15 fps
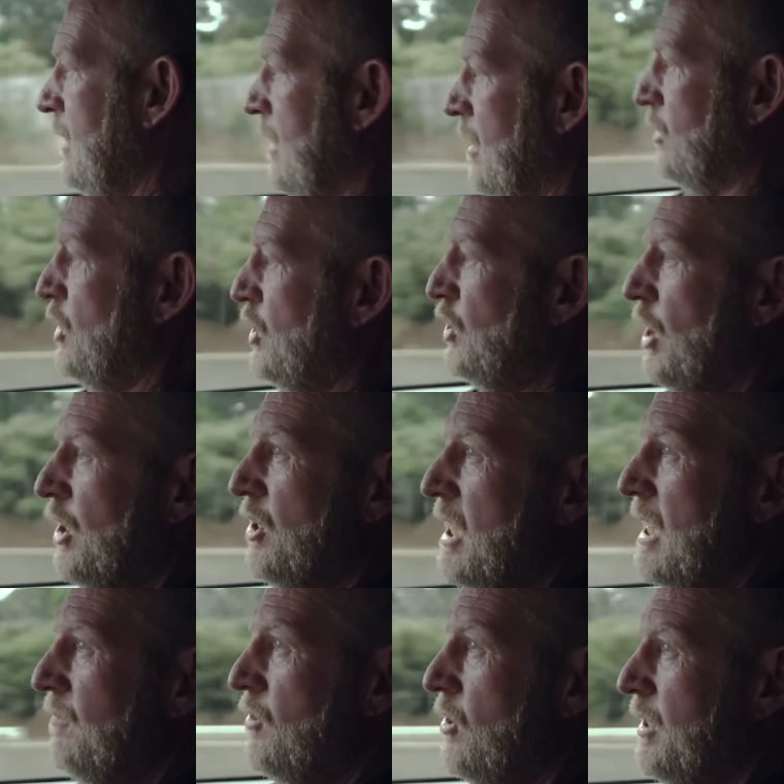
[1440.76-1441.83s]
And I'll just show you,
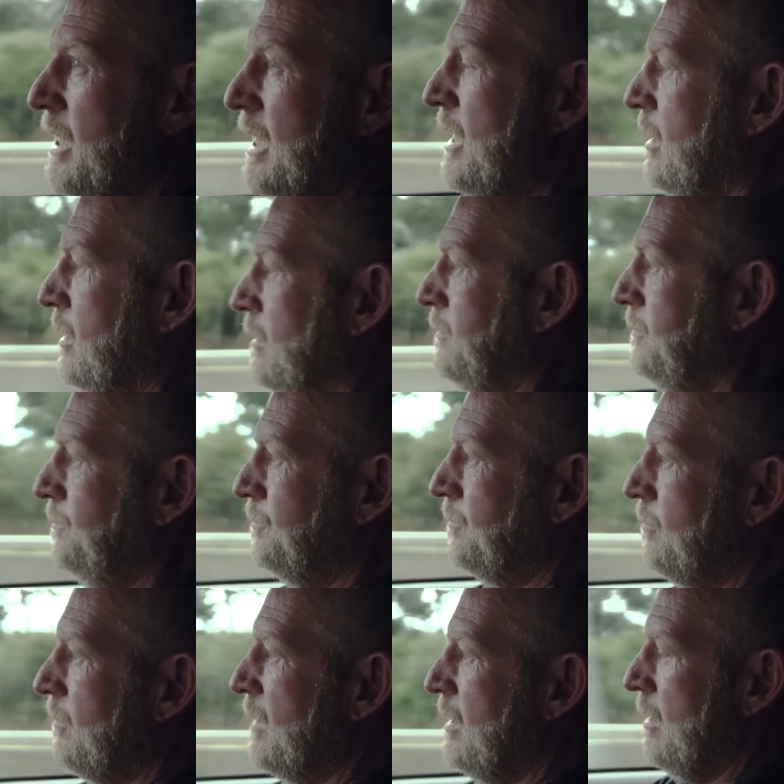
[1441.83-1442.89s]
even on a hill,
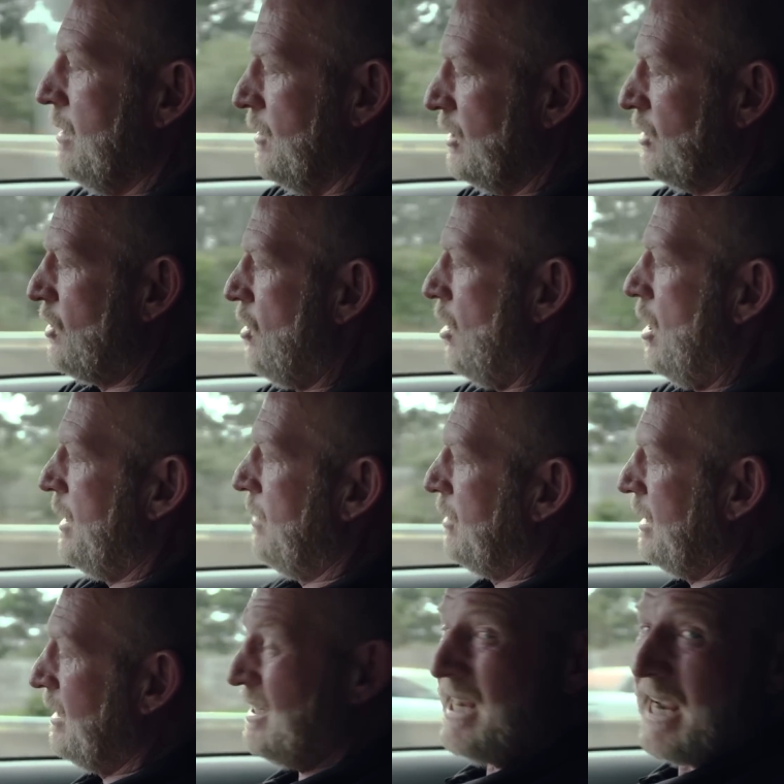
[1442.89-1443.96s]
this car, and I'm
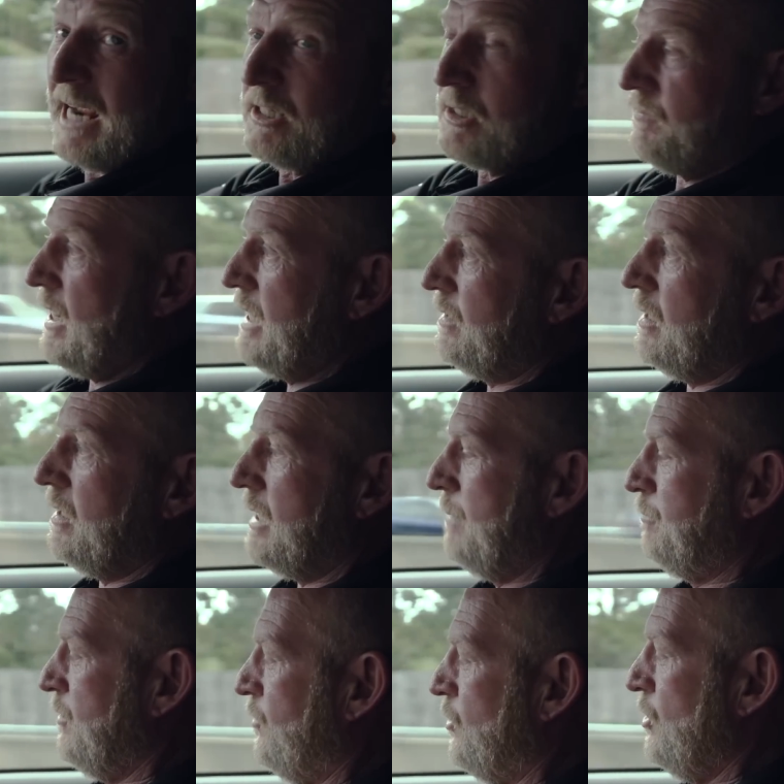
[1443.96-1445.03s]
going to deactivate the
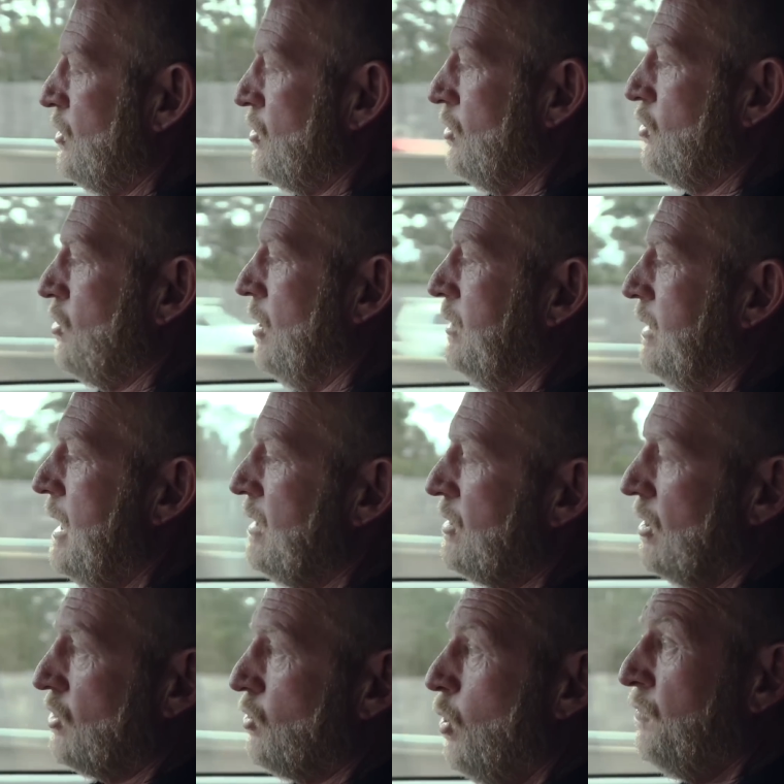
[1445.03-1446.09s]
adaptive cruise control now,
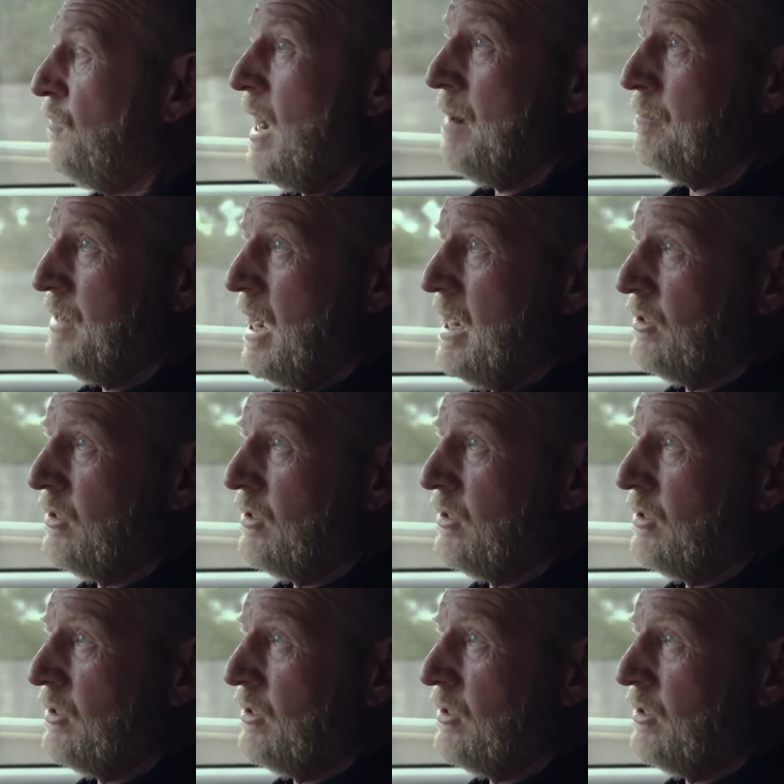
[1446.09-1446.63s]
so it's off, I'm now